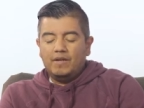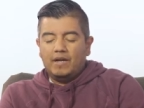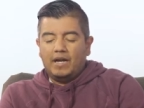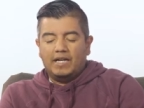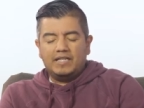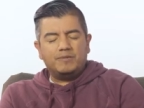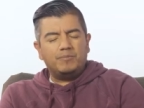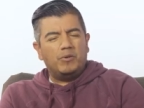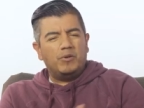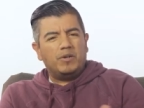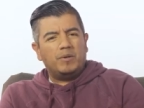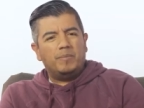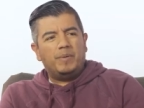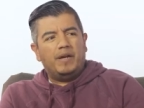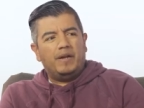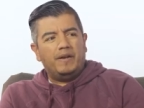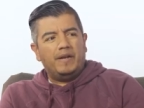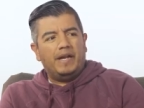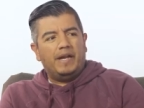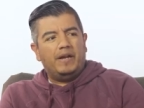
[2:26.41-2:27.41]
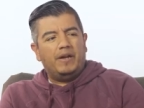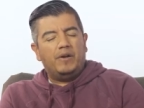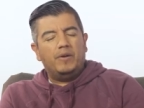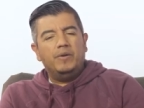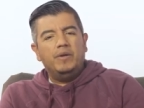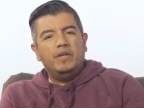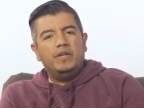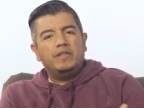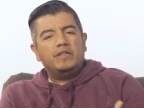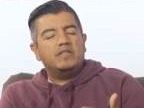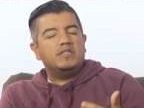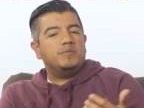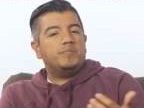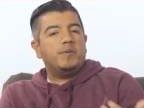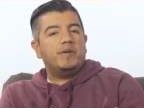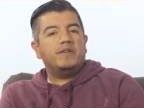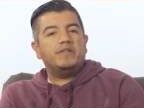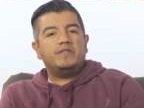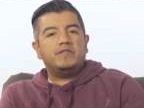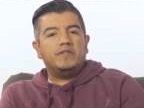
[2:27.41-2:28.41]
I spoke about how the
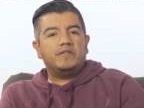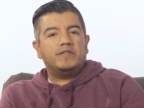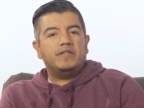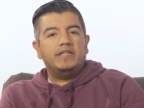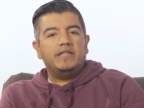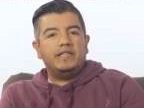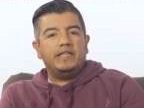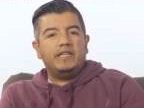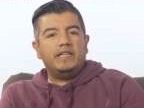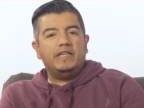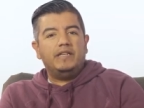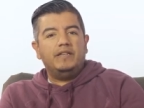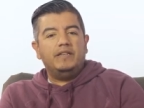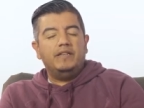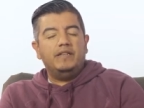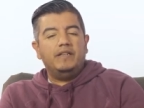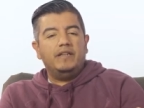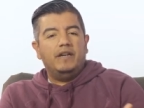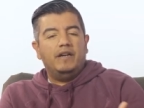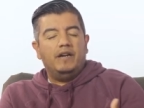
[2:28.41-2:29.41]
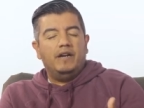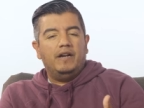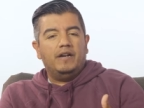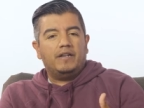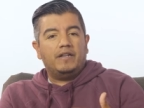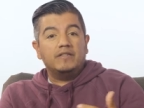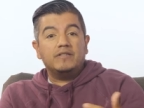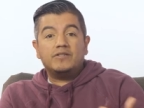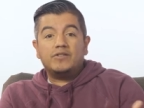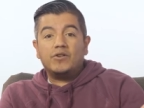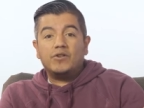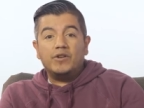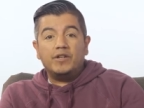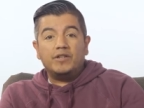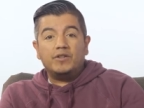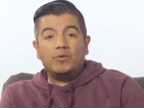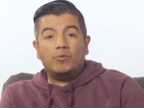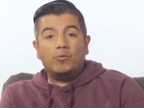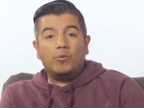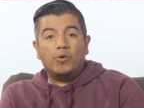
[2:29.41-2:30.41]
Spirit took the lead uh,
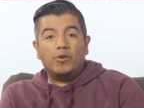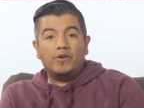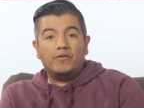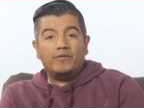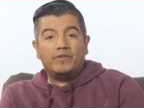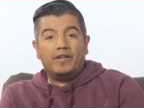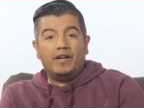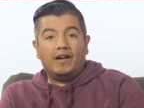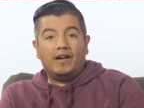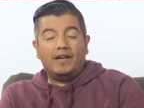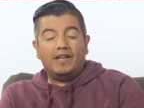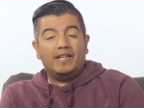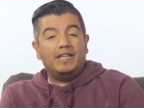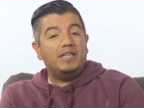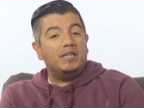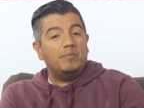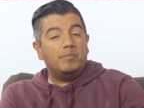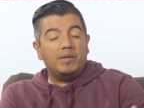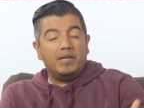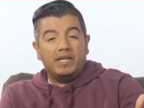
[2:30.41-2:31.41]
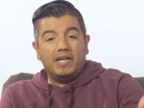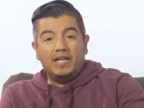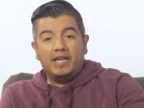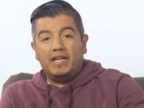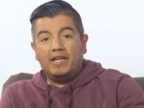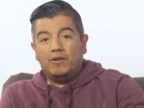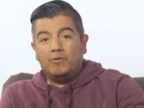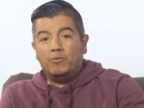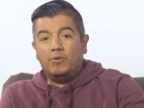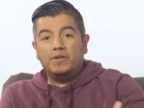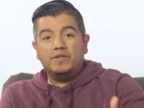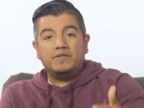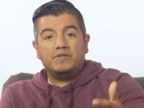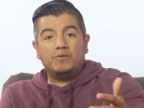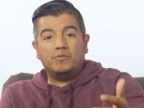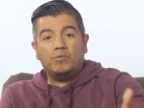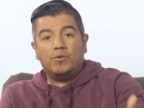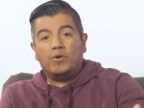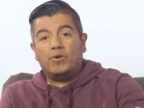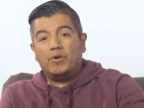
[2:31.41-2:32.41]
concerning the Word of God. In the beginning was
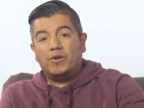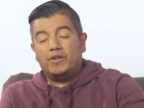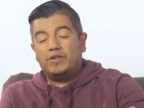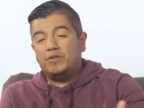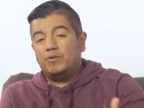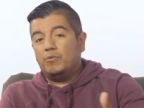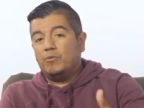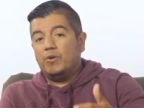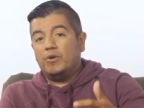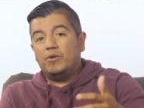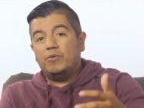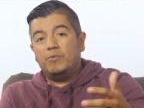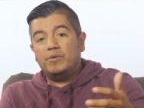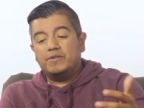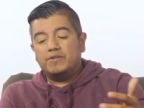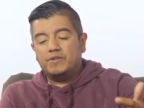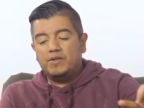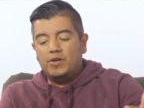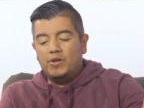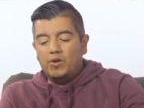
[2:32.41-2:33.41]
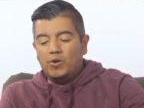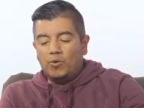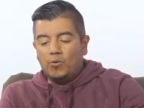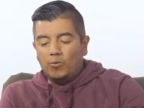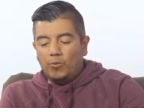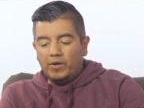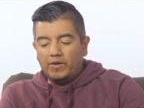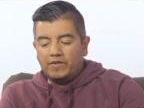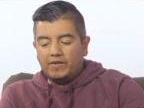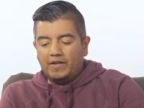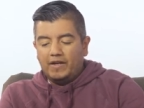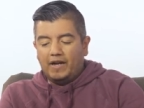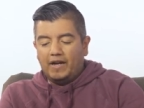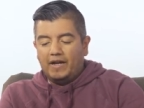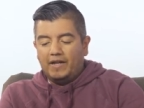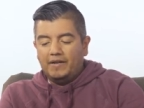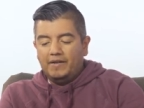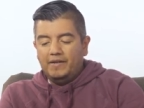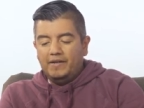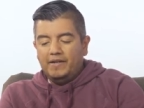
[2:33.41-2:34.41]
the Word, and the Word was with
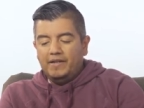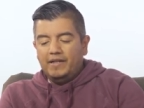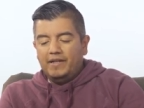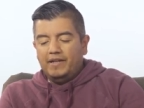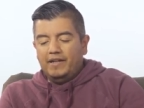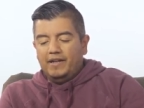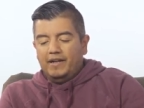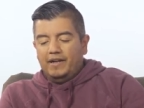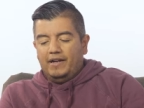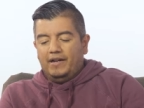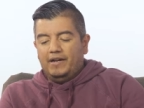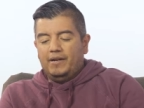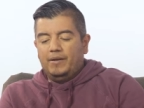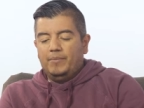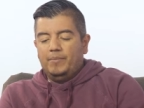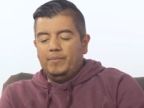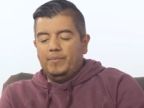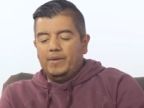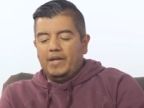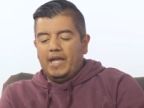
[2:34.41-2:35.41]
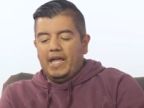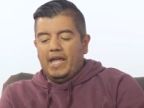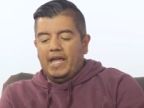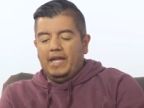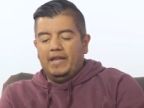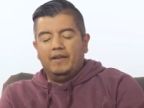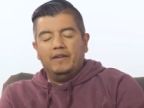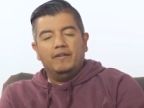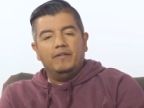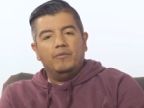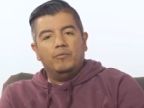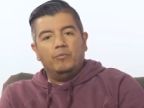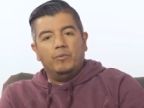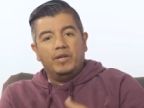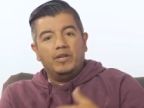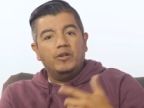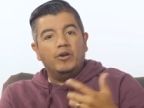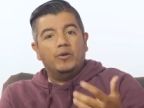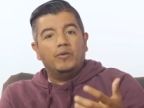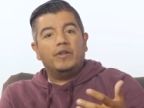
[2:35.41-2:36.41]
God. Um, and
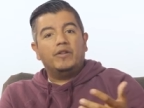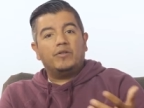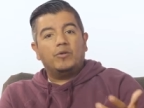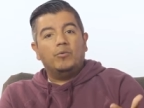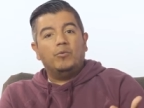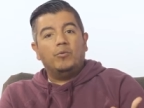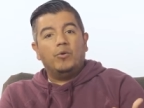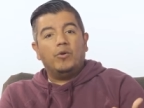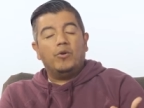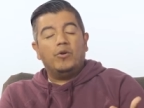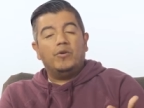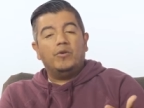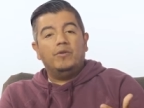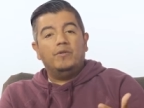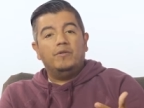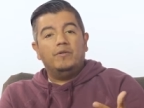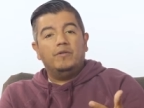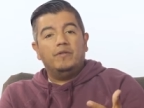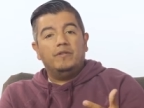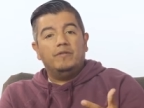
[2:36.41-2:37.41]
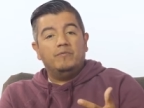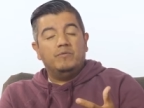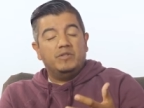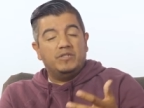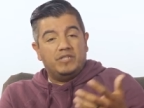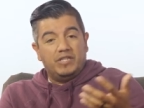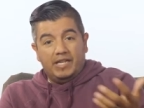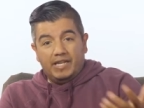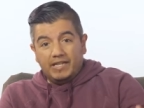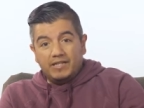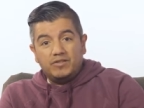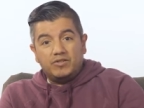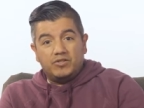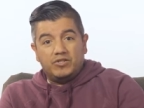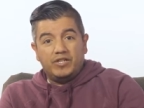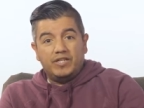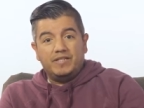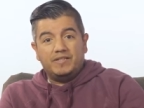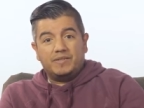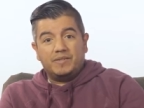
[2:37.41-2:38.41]
we know that the Word was, is
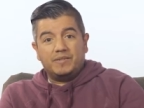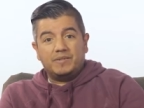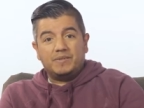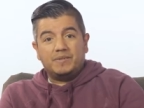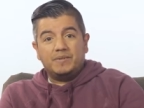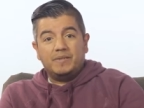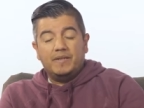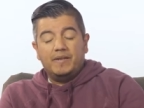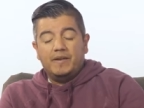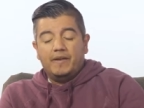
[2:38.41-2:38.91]
Jesus.